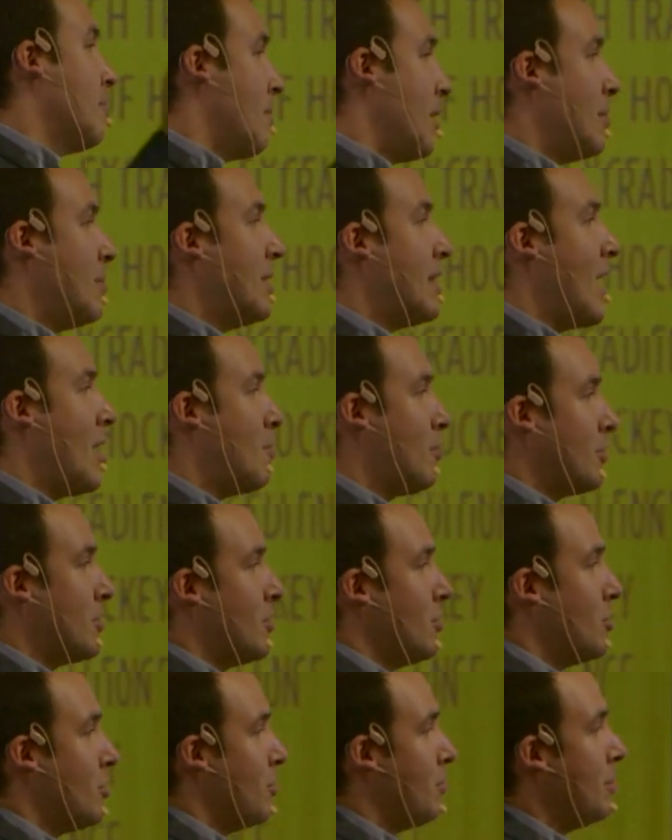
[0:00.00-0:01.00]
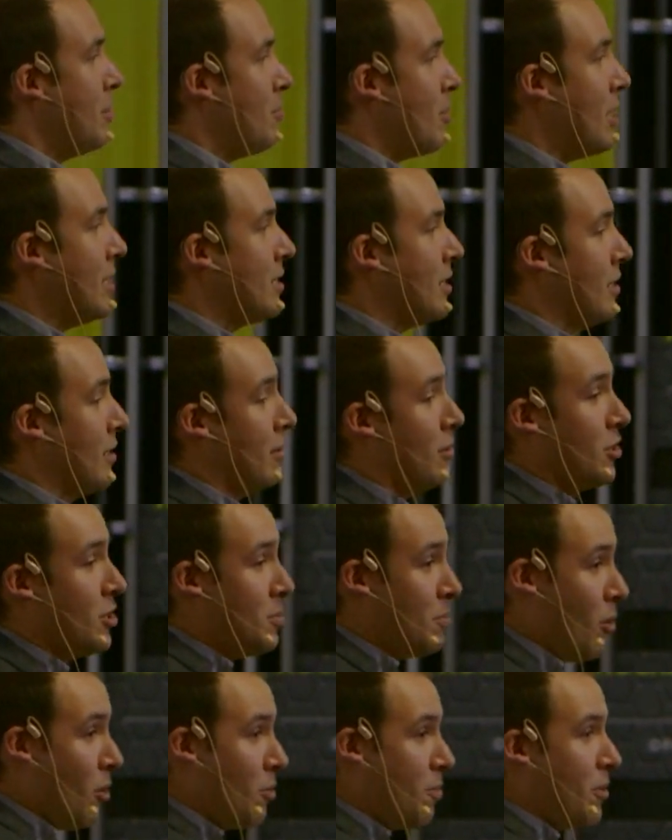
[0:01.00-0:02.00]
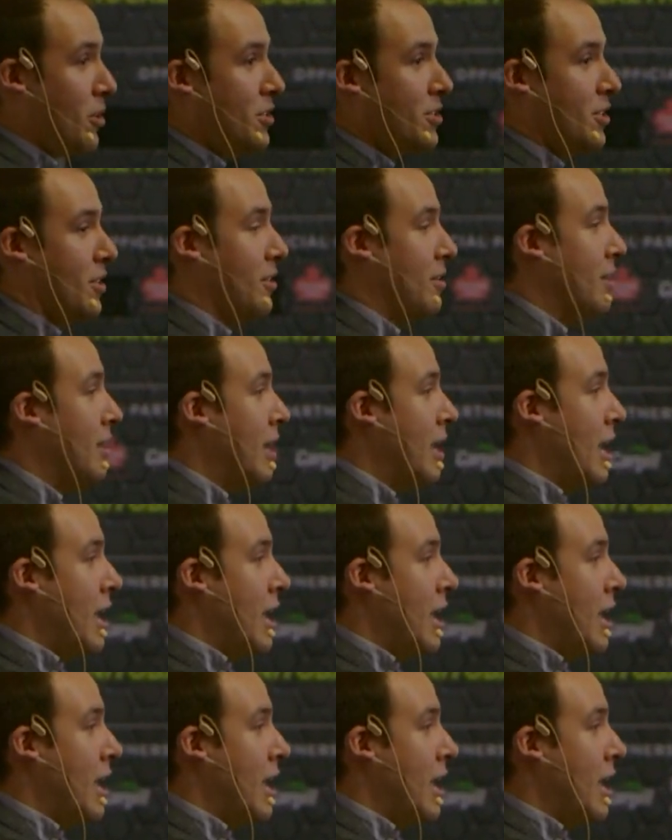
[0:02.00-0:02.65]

Maybe that person should be president, the spokesperson.